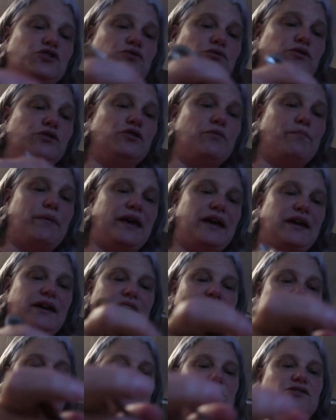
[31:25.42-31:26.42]
two little
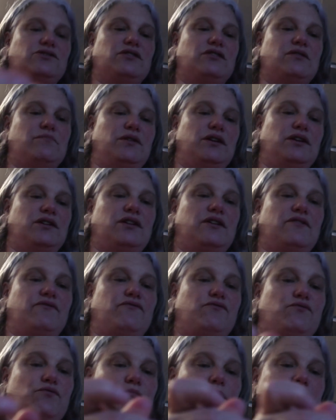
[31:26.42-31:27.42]
pancakes is going to be enough
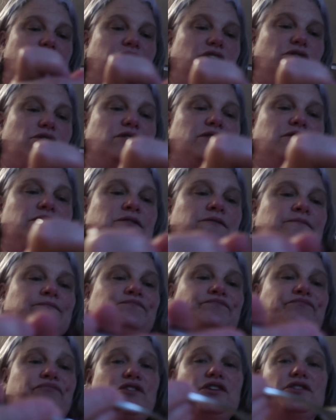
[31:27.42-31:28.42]
for me to
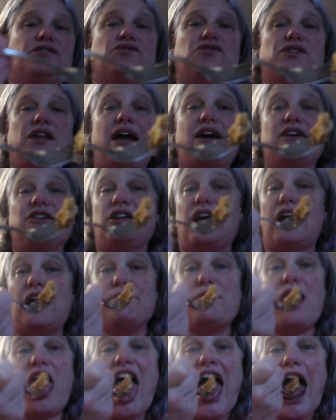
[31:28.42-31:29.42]
till snack time.